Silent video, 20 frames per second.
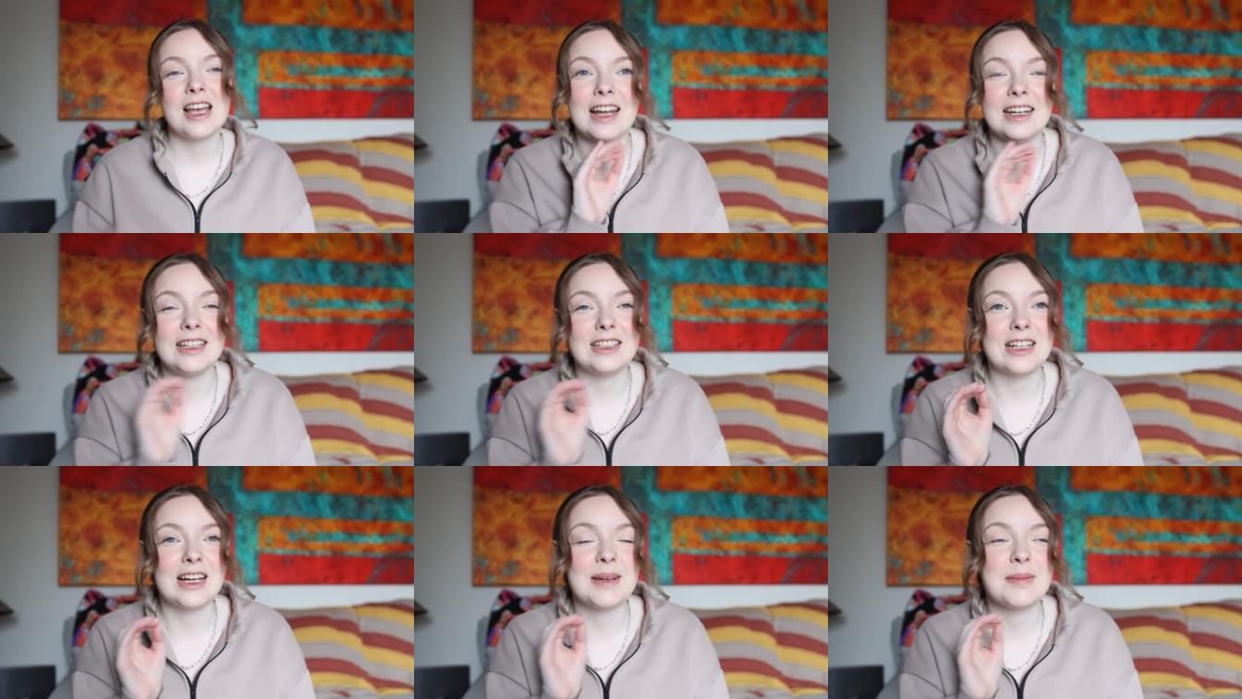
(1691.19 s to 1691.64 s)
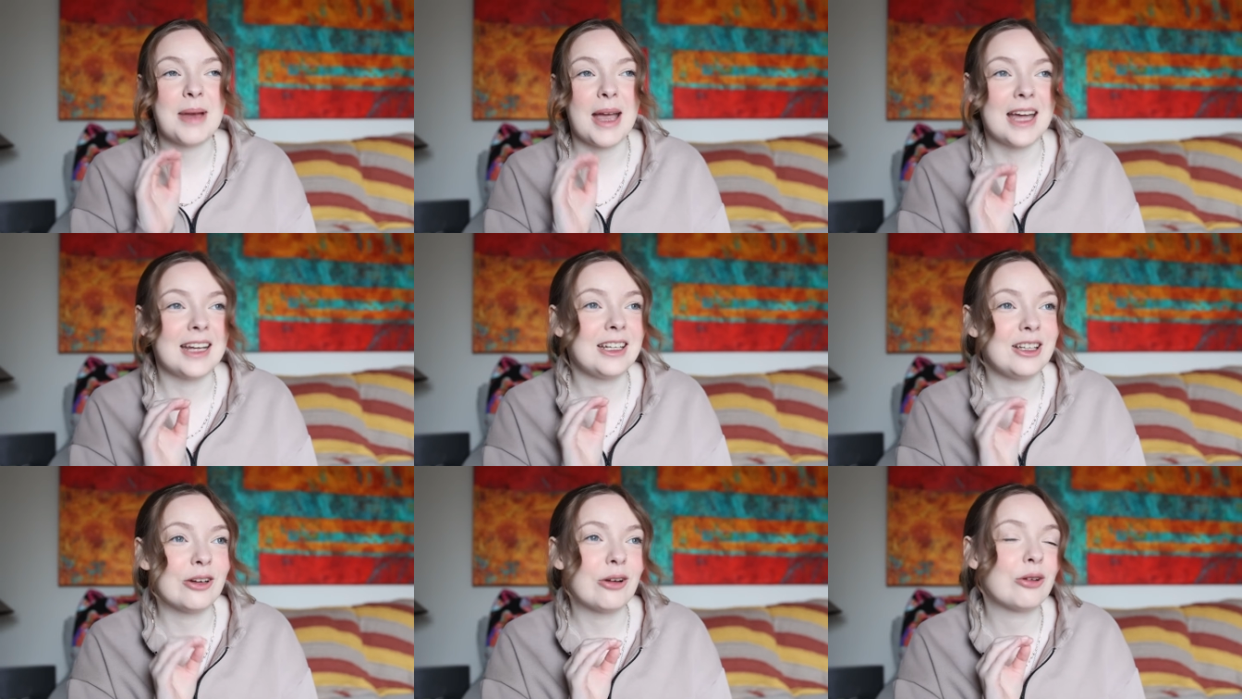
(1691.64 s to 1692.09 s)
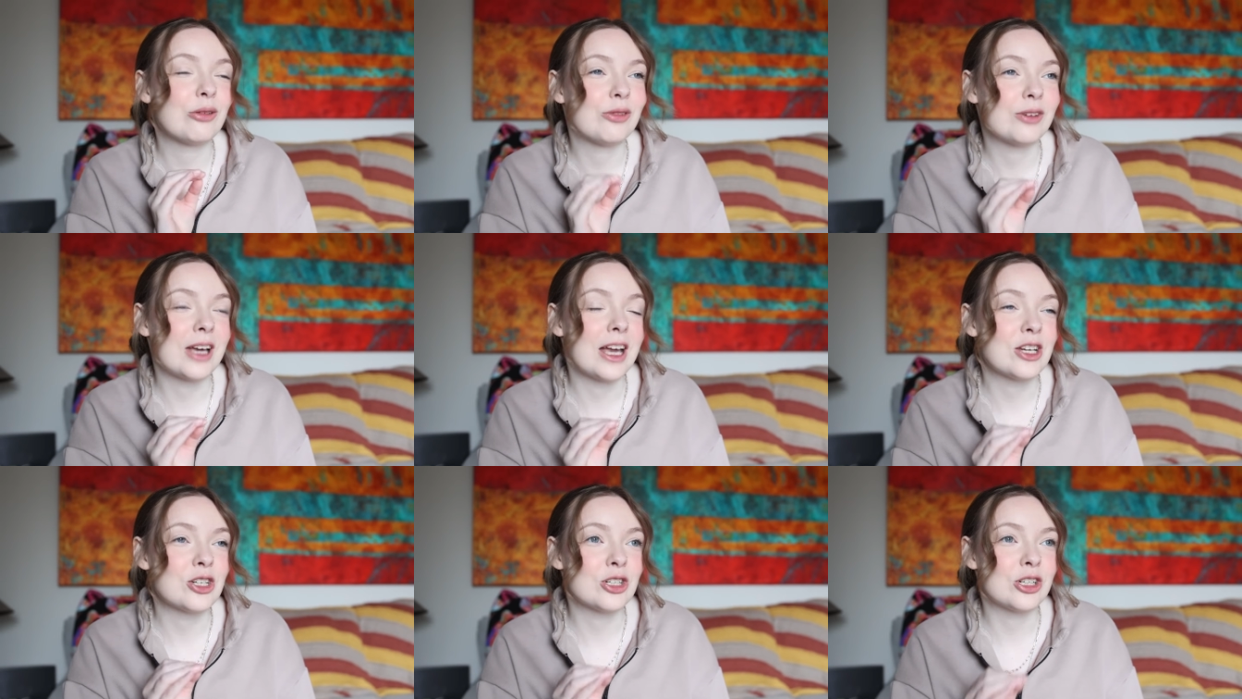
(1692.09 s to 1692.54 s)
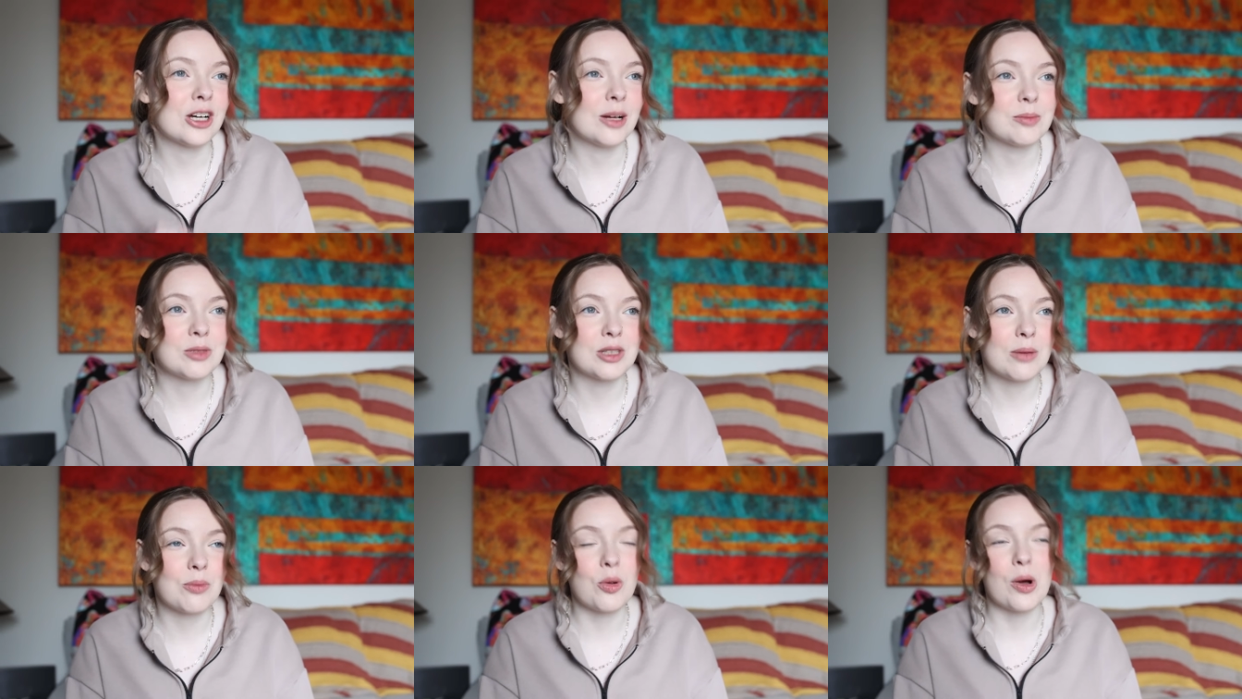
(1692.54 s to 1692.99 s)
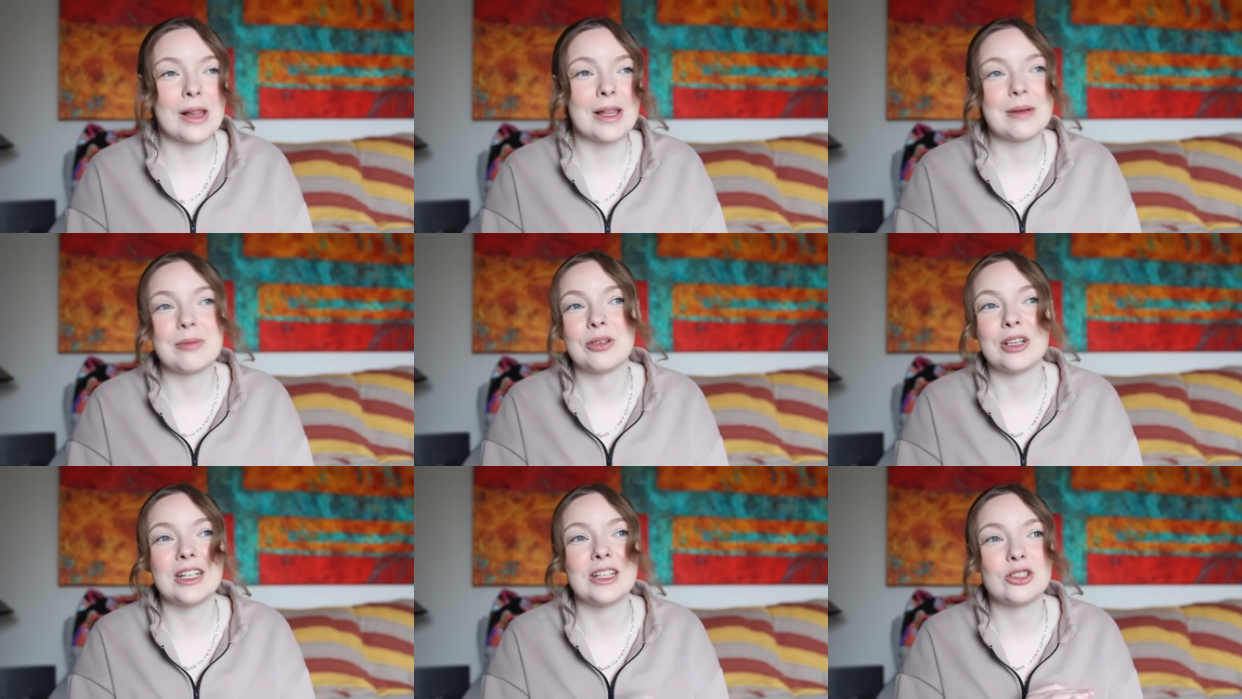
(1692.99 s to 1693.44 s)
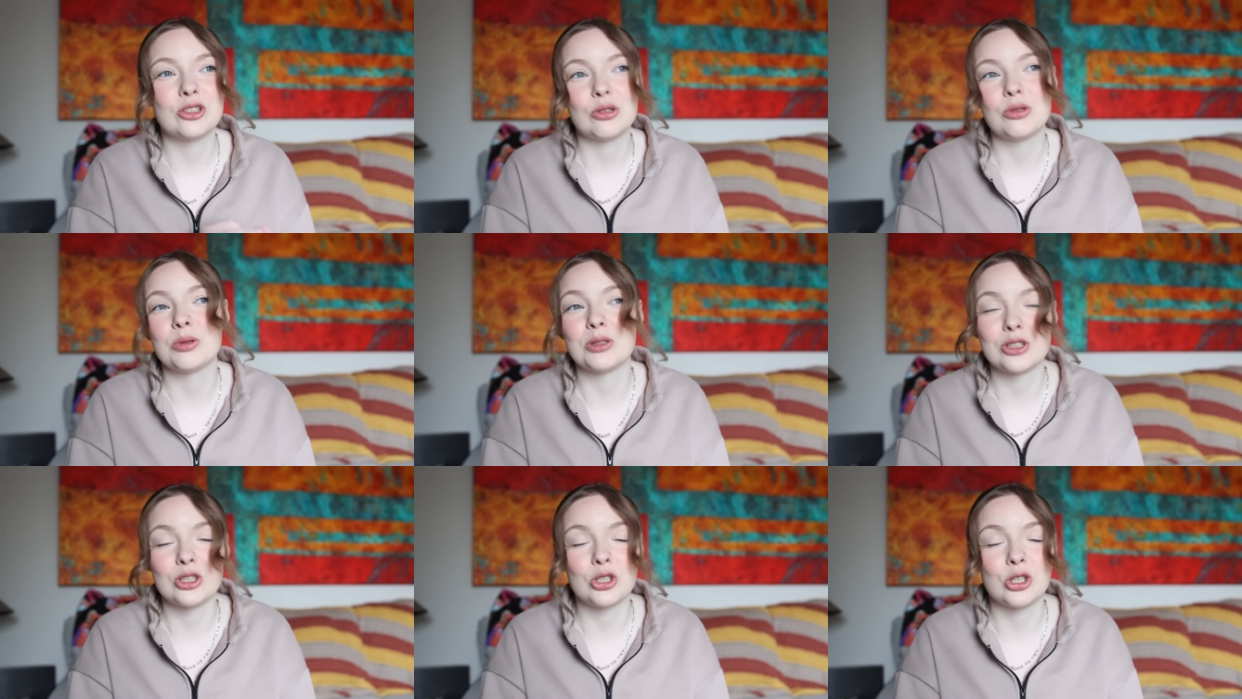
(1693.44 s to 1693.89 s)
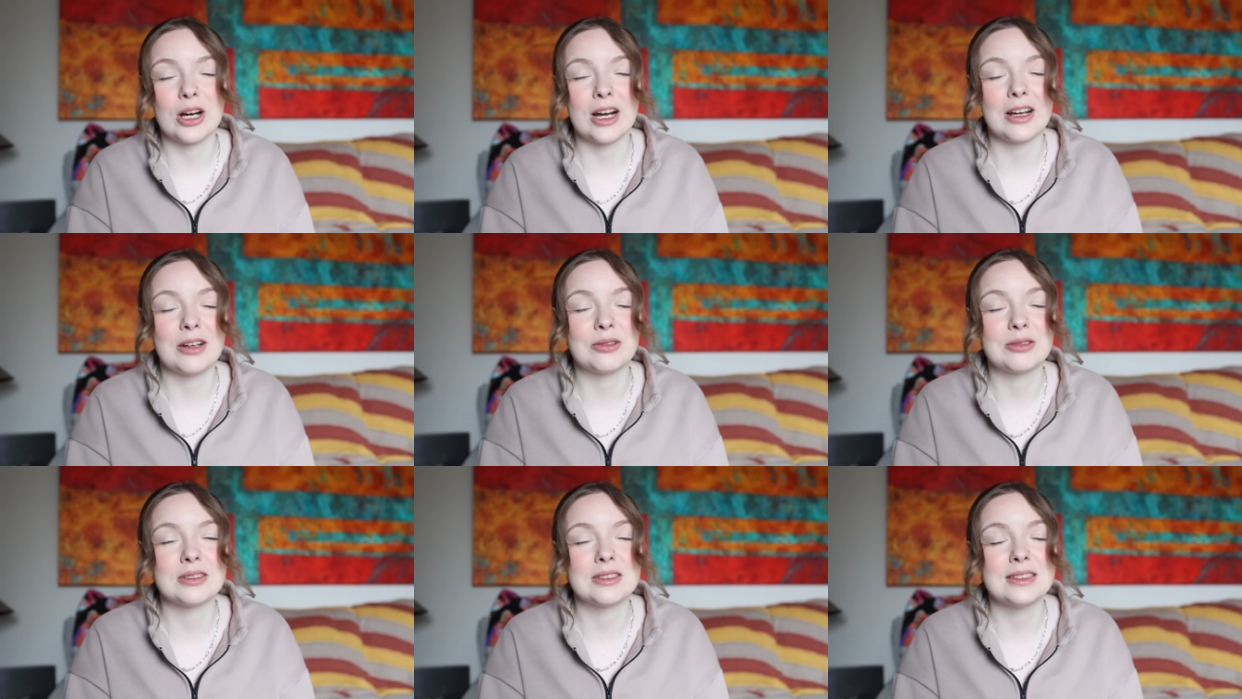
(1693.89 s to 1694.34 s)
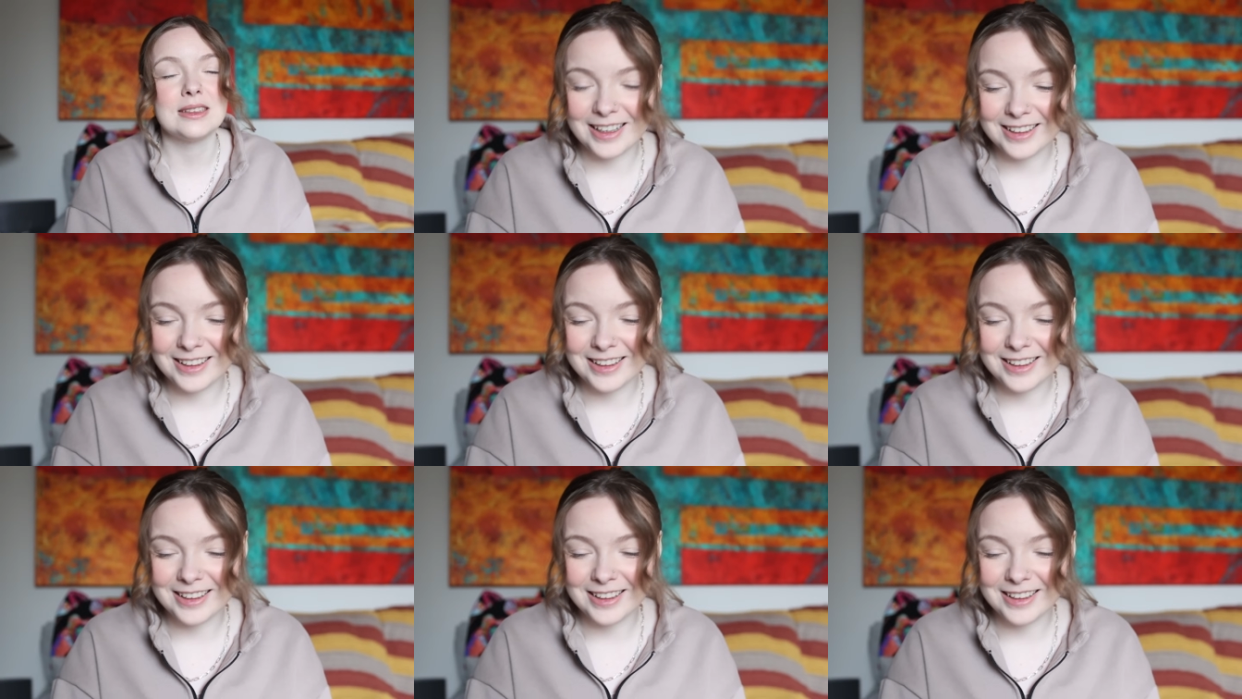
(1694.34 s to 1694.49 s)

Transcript: Anytime any notification comes up while I'm reading Two Twisted notification crowns.